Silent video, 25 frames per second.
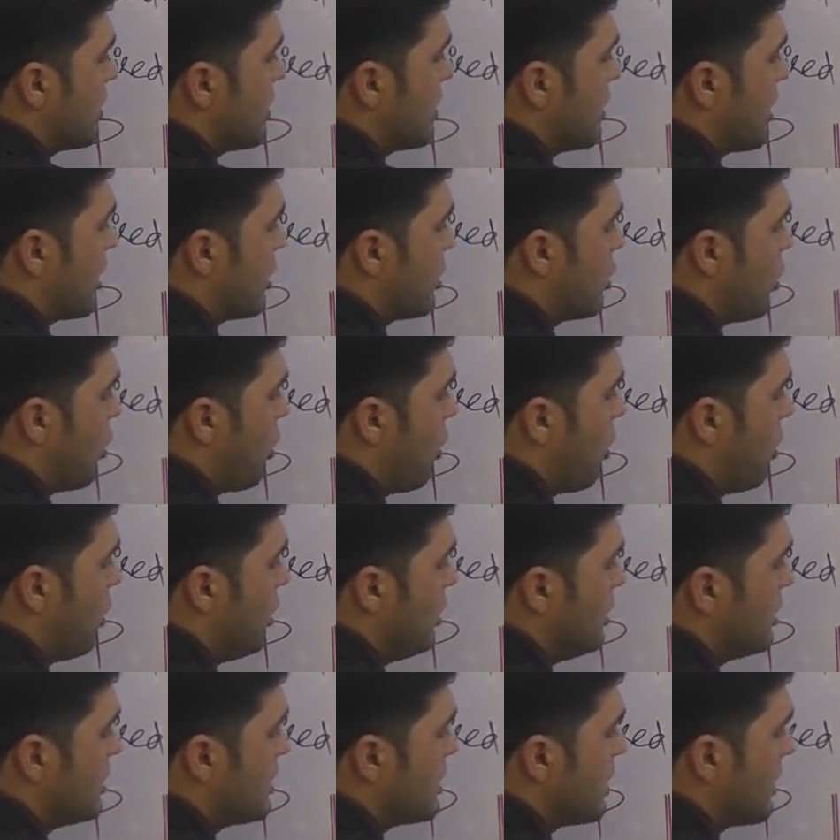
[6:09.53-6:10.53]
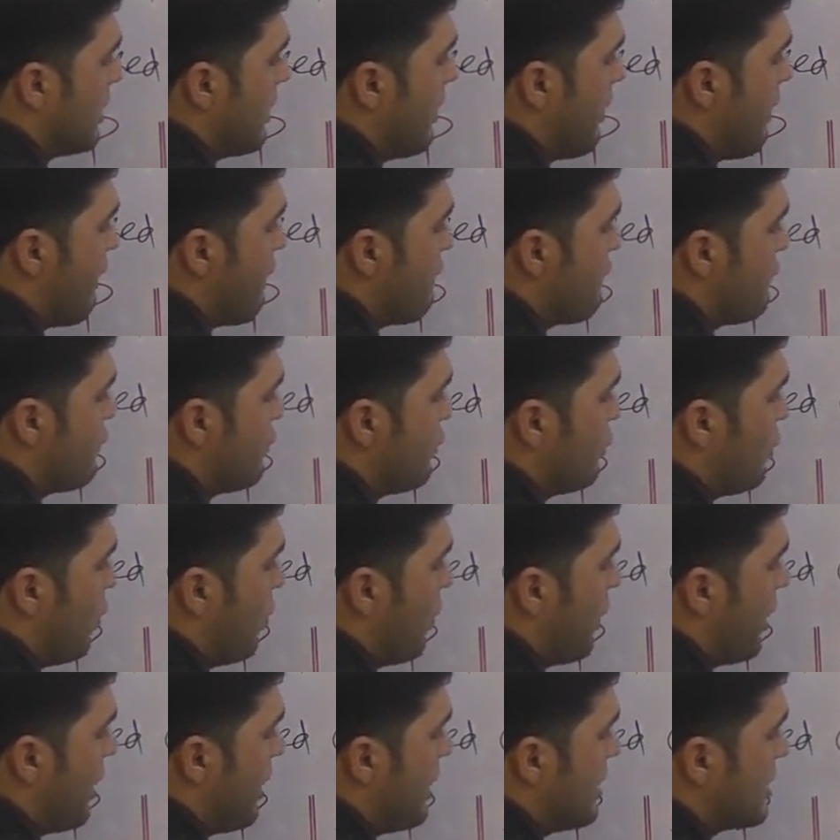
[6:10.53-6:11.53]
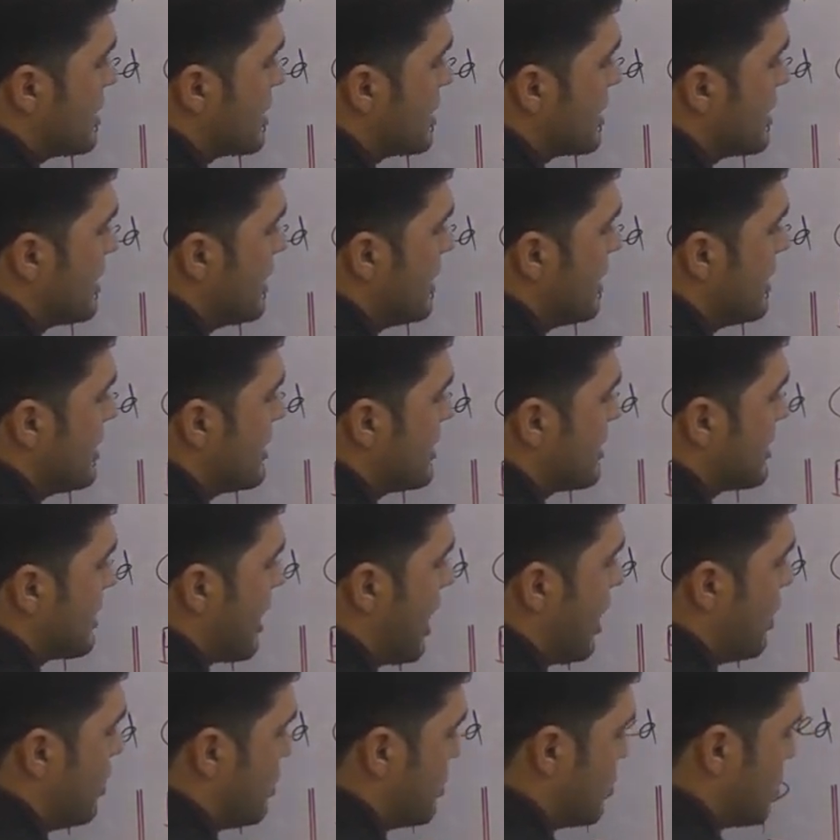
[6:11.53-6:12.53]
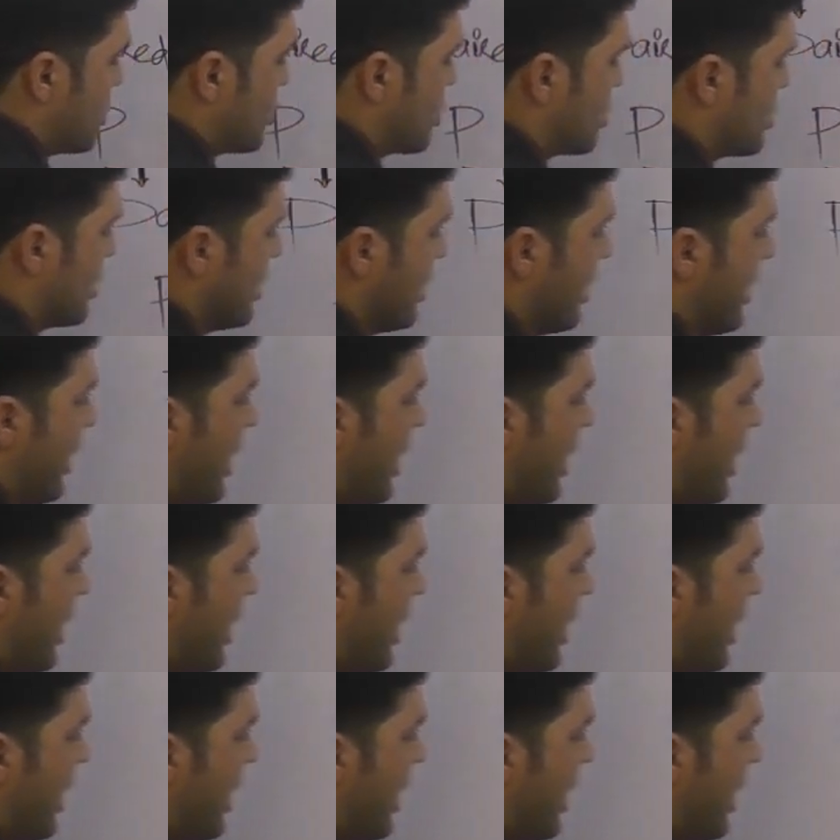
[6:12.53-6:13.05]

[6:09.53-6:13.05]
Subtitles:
They're called voice sounds.